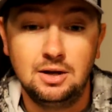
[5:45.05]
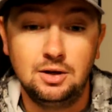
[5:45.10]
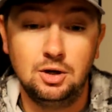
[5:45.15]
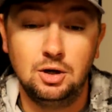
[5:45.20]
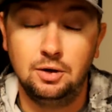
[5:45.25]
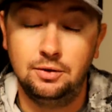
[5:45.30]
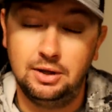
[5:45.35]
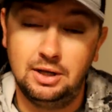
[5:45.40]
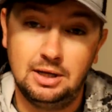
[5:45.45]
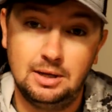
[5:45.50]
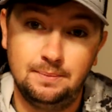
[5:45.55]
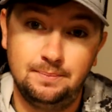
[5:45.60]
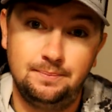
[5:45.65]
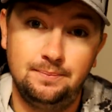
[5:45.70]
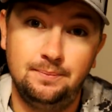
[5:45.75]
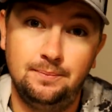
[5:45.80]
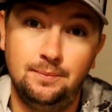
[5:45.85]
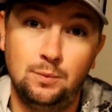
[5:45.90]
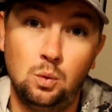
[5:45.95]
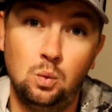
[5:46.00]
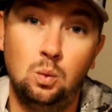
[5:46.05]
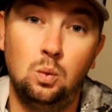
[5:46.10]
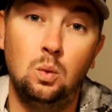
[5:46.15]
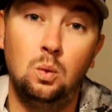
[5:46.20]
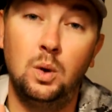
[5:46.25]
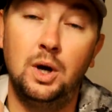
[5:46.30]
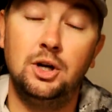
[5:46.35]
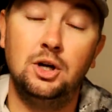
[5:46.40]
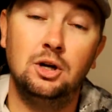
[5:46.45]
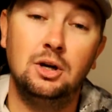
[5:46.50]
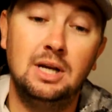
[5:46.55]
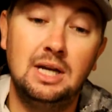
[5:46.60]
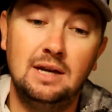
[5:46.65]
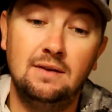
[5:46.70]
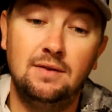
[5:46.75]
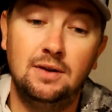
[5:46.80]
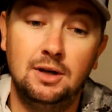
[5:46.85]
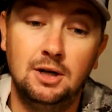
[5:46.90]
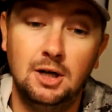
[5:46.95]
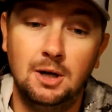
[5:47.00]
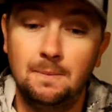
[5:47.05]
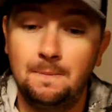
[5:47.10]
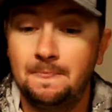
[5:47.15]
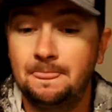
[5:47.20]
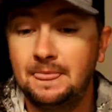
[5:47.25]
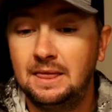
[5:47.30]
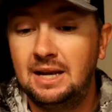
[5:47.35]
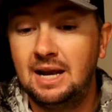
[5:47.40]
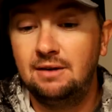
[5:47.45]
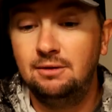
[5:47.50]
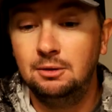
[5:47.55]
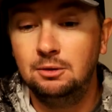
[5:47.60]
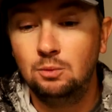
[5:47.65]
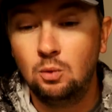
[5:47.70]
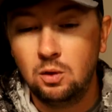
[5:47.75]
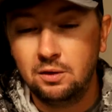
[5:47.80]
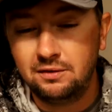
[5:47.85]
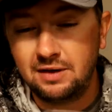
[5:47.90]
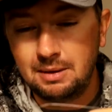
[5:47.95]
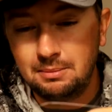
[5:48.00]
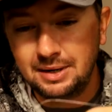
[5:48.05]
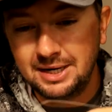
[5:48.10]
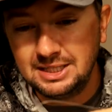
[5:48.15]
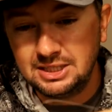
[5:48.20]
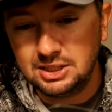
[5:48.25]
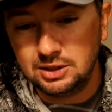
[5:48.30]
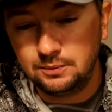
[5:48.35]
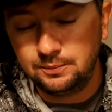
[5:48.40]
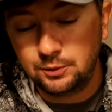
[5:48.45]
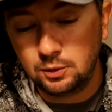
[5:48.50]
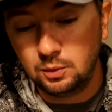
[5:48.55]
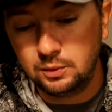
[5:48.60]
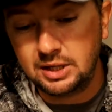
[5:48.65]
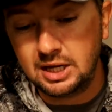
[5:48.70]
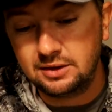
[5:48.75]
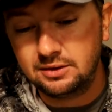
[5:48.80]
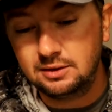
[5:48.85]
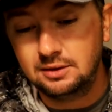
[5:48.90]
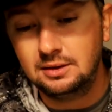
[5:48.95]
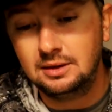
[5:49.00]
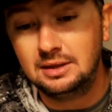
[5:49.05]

you know, the what you're giving up to have a little more vibration with that